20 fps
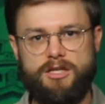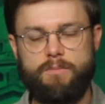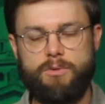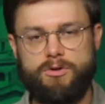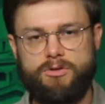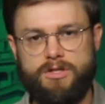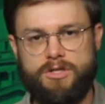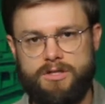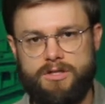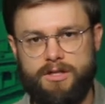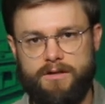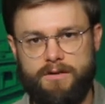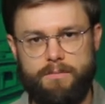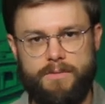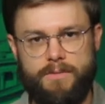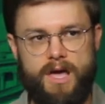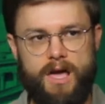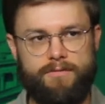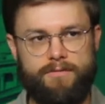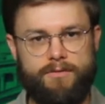purchasing
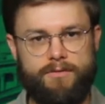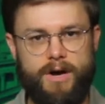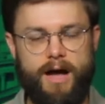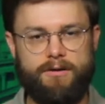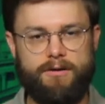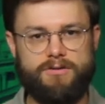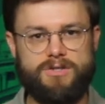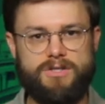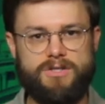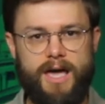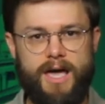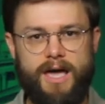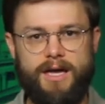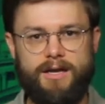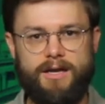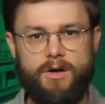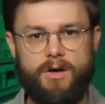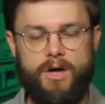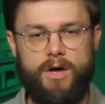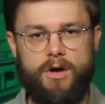behavior out of
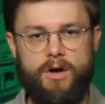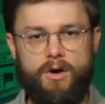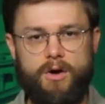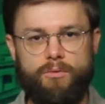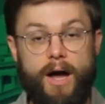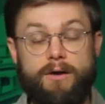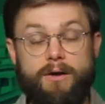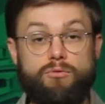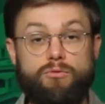state, right?